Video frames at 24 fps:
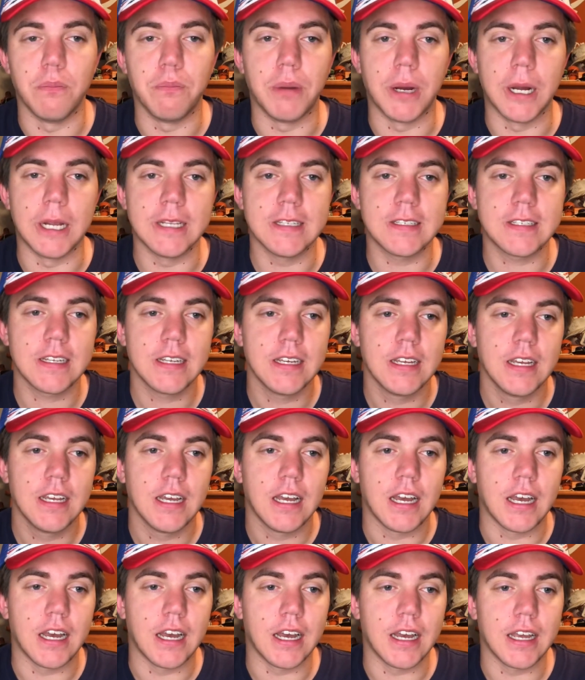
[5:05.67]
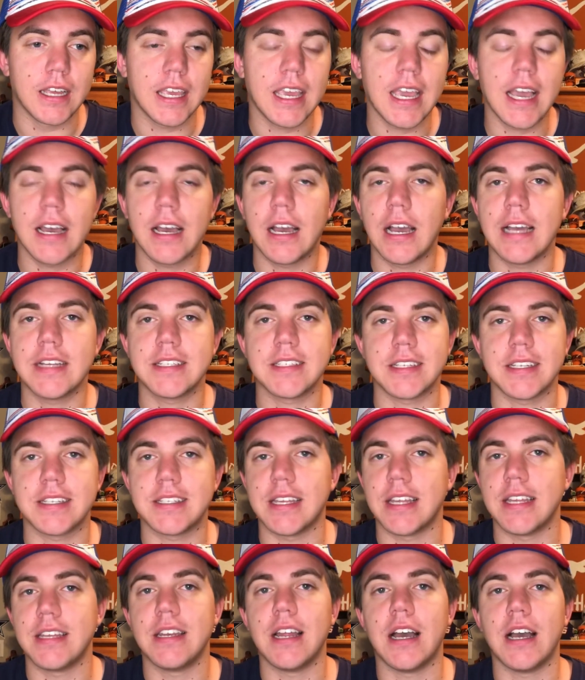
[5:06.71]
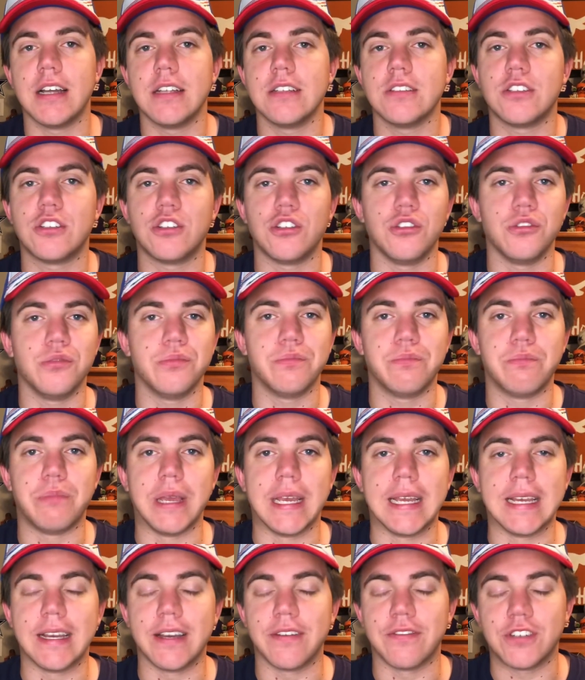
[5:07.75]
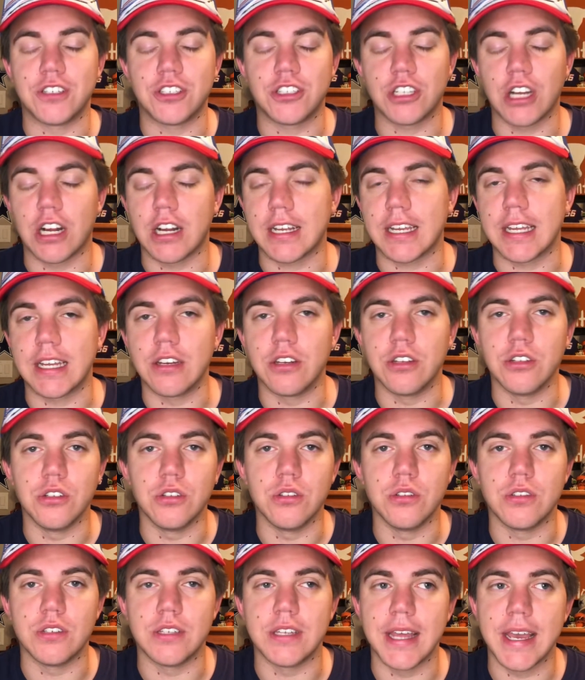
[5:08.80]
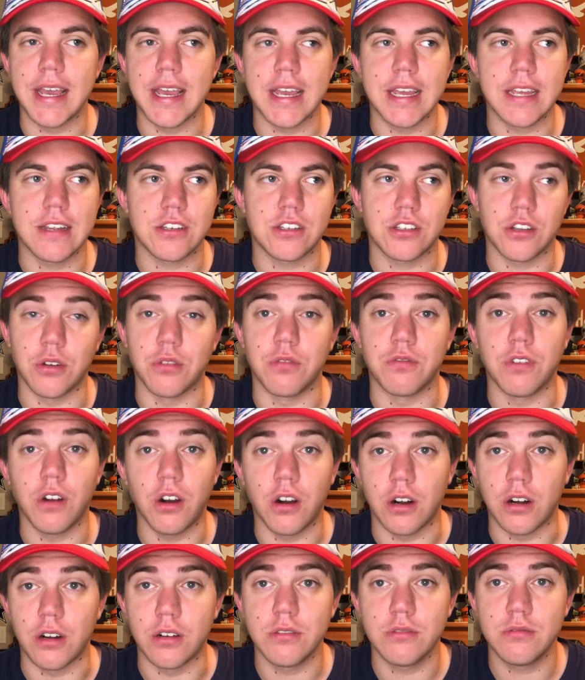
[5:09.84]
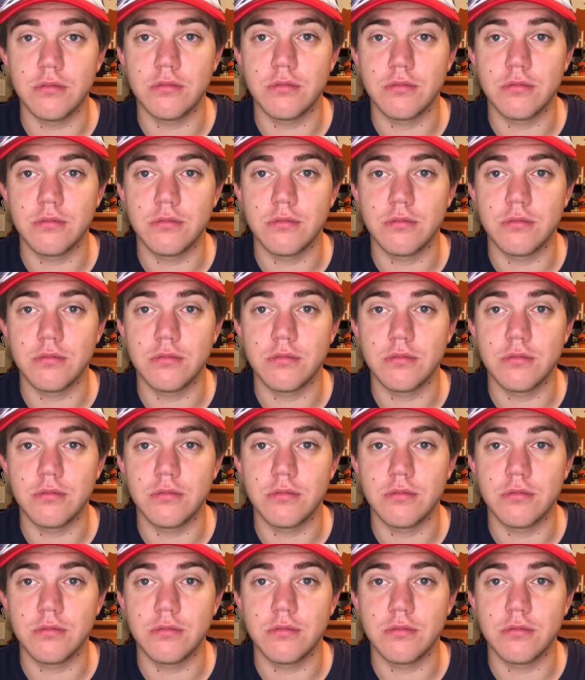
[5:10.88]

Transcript: But uh, yeah, as I said, not too big of shocking news day so far.